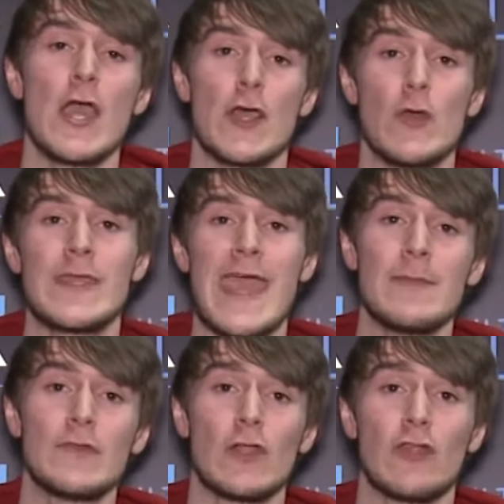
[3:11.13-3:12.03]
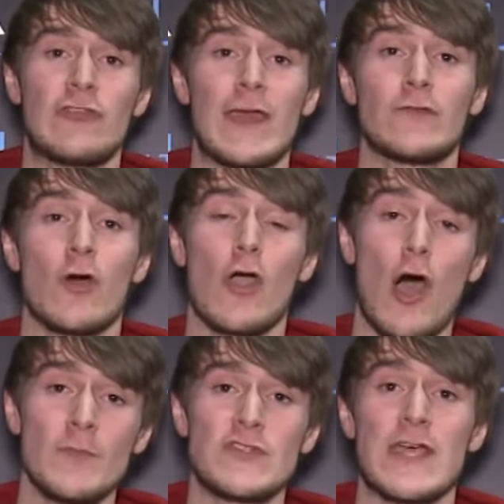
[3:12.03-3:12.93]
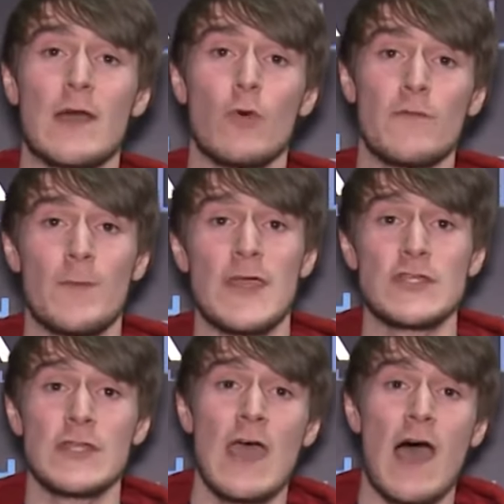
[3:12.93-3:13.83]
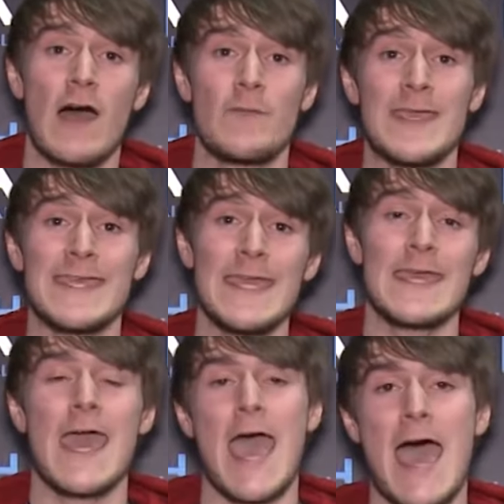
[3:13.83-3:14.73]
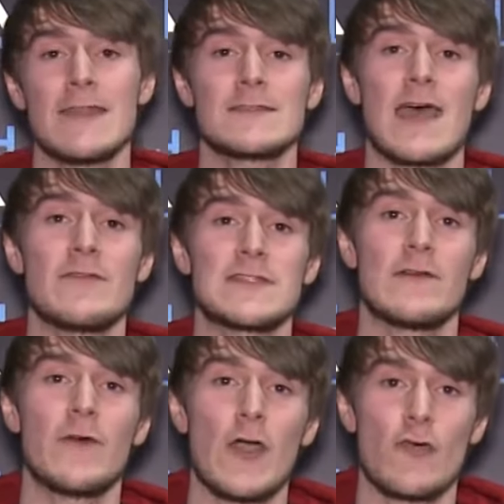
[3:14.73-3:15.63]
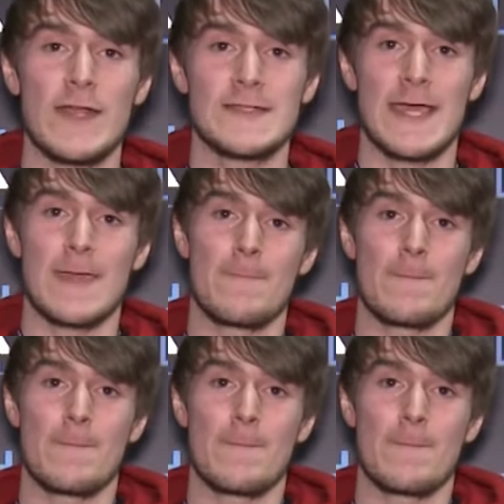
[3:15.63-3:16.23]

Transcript: Go to gaming dot logitech dot com to check out more information. I've been Geek, and have yourself a great day.